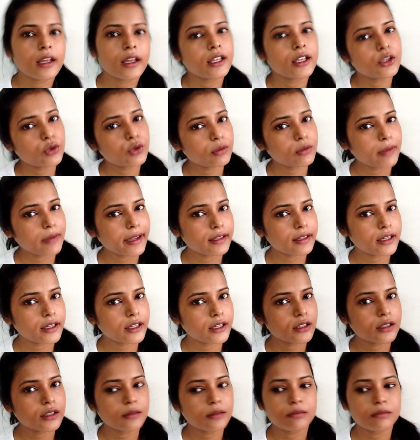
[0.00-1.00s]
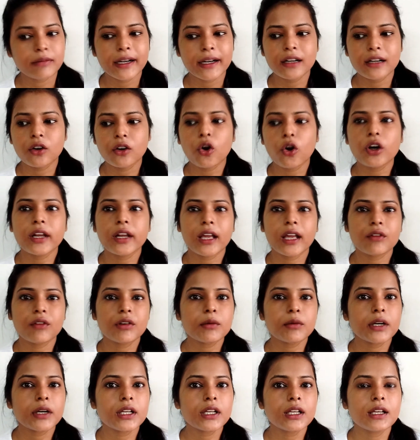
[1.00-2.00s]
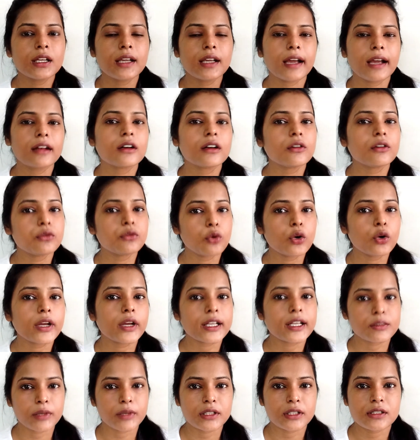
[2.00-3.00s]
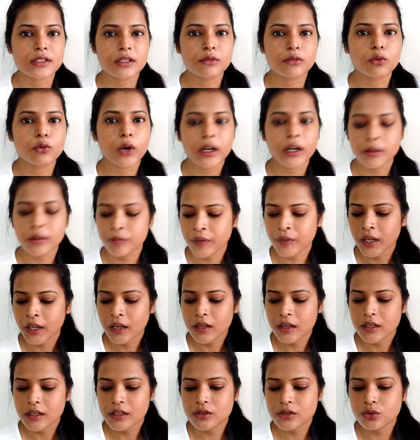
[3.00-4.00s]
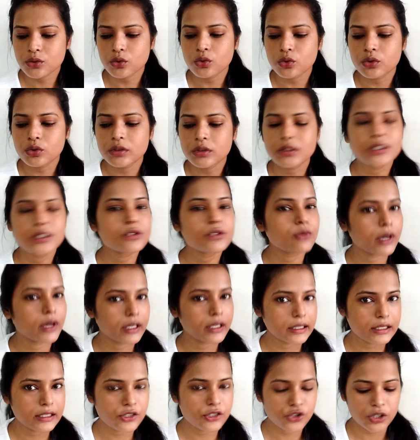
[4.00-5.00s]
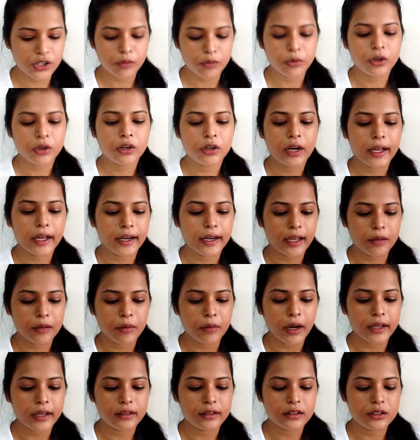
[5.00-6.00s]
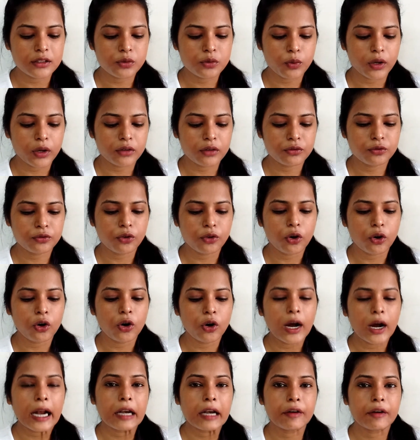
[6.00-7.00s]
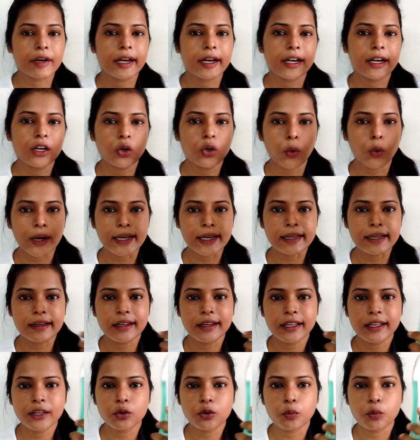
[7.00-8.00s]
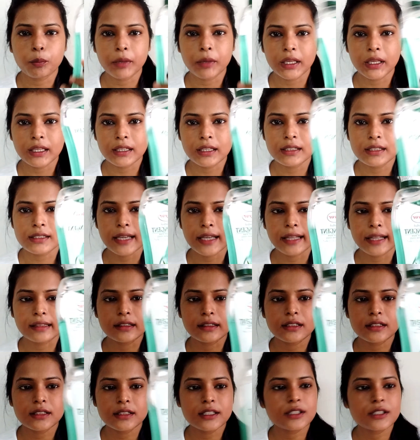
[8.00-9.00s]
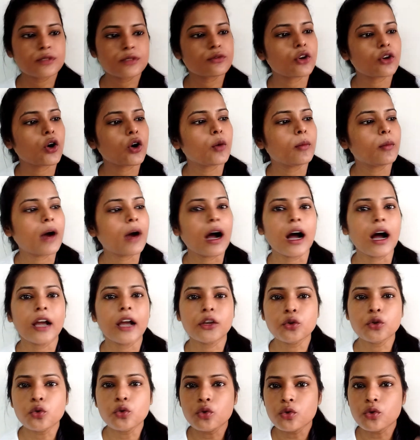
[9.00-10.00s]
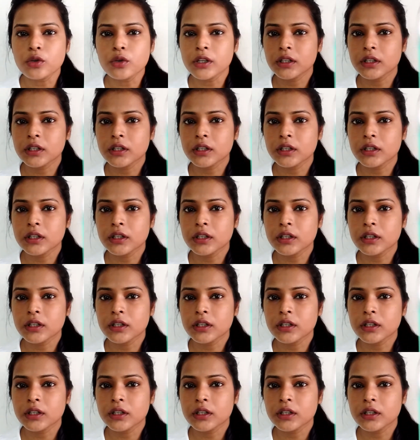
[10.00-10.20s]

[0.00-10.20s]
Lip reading: You can buy that, but not everybody can afford expensive one. So this one is cheaper, and I buy this one for 120 rupees, and this is from Ayur.